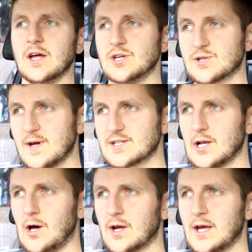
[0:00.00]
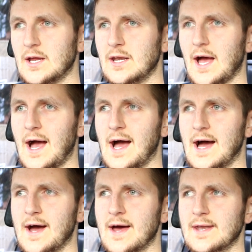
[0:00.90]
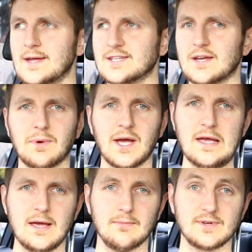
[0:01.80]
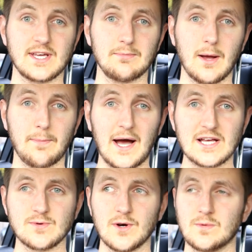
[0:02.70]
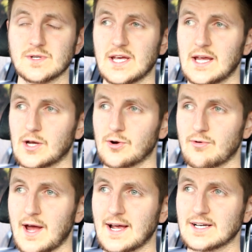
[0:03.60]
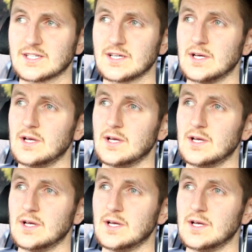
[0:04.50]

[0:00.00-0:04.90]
Just went to log in and it said my password was incorrect.